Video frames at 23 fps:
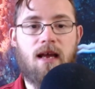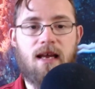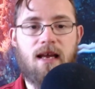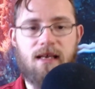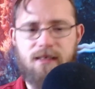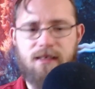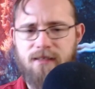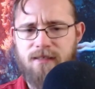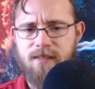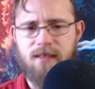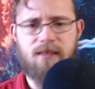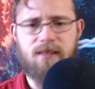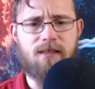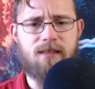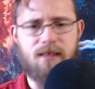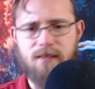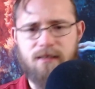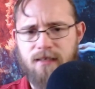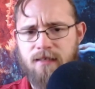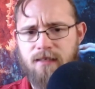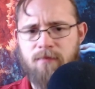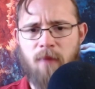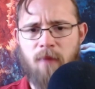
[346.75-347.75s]
his
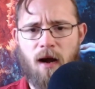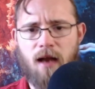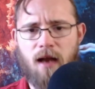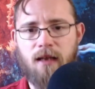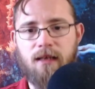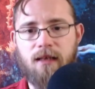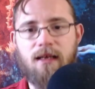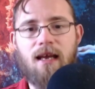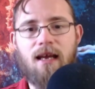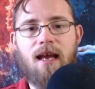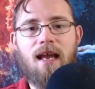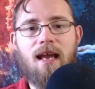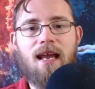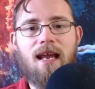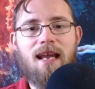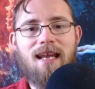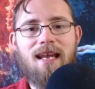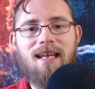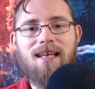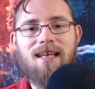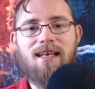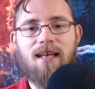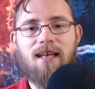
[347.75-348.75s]
senses, his body,
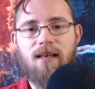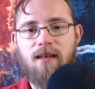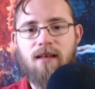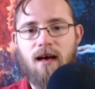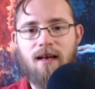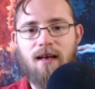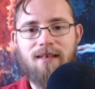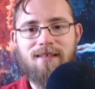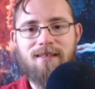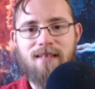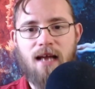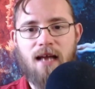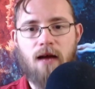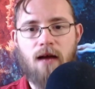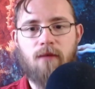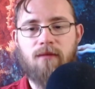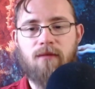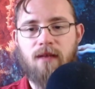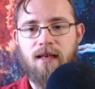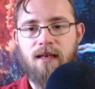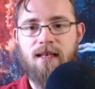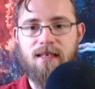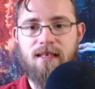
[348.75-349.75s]
he cannot
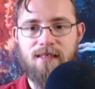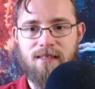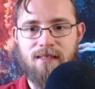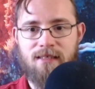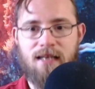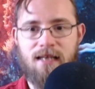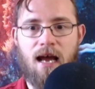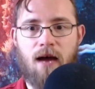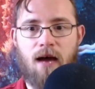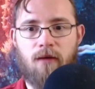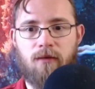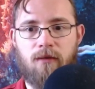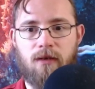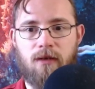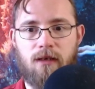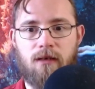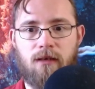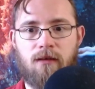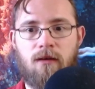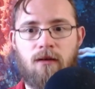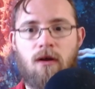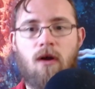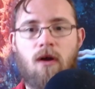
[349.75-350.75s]
doubt that he is doubting,